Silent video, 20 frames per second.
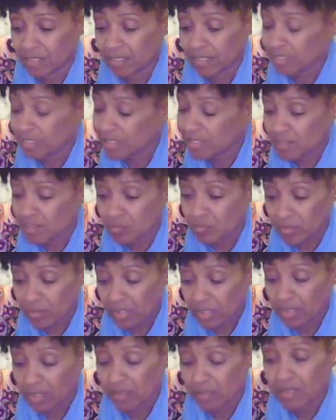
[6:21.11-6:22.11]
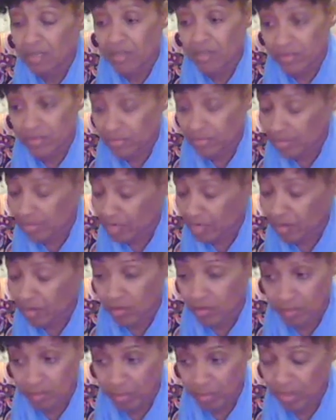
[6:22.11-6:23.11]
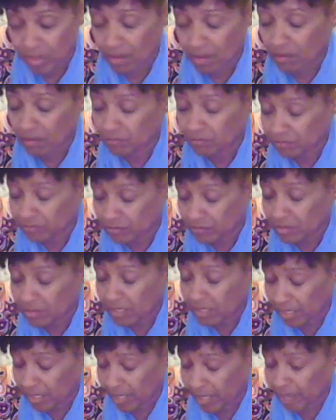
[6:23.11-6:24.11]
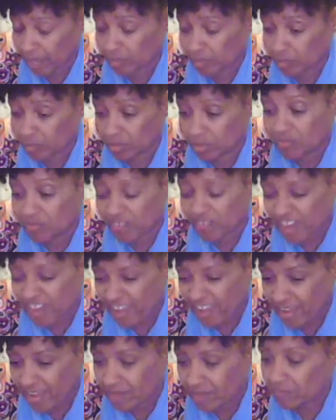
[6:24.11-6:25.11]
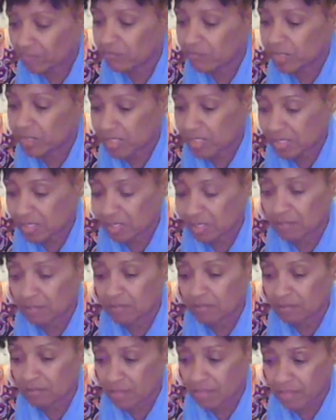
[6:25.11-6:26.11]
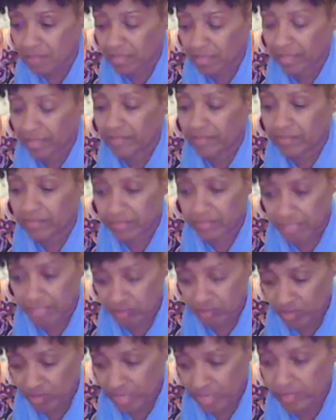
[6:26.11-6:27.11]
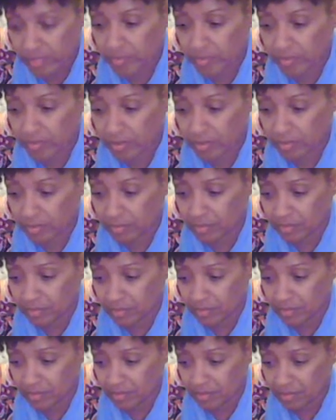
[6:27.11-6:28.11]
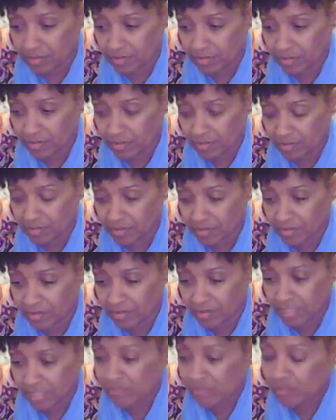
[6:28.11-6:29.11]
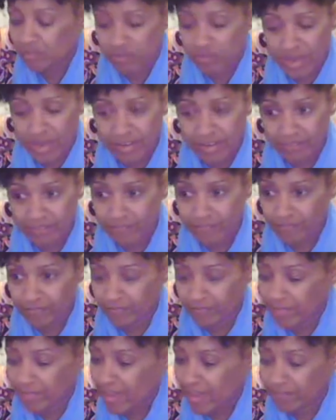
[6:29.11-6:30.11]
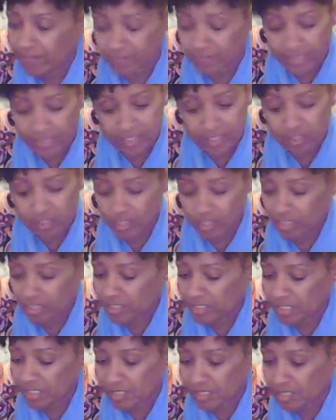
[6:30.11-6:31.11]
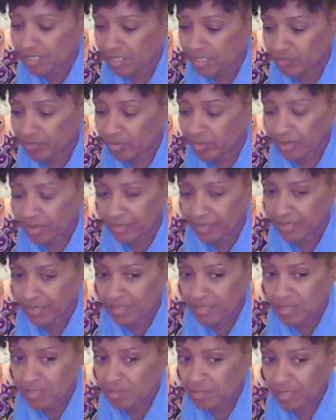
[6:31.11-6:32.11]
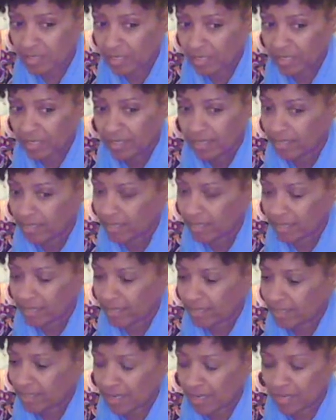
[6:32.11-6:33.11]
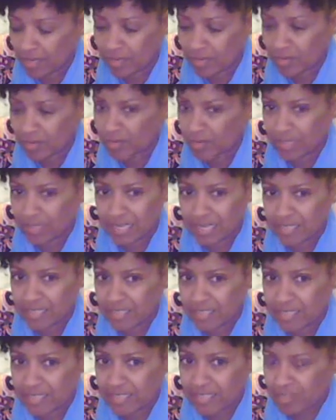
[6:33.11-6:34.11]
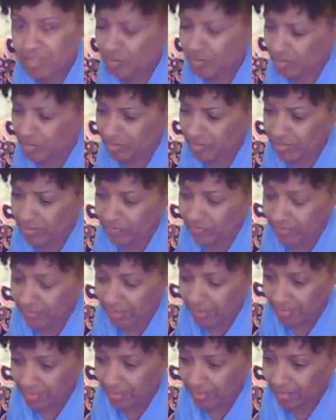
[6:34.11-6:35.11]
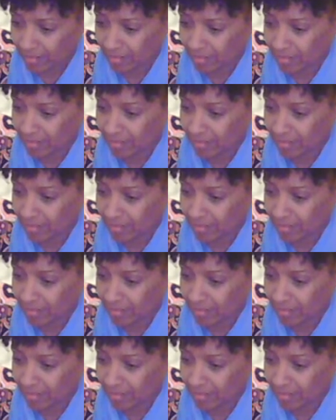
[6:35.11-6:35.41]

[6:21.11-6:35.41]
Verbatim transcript: It doesn't mean that they're not going to be held fully accountable for every single thing that they tried to pull. Even trying to f- have fake charges and stuff brought against me and, and come up with kinds of lies, it would have been a felony.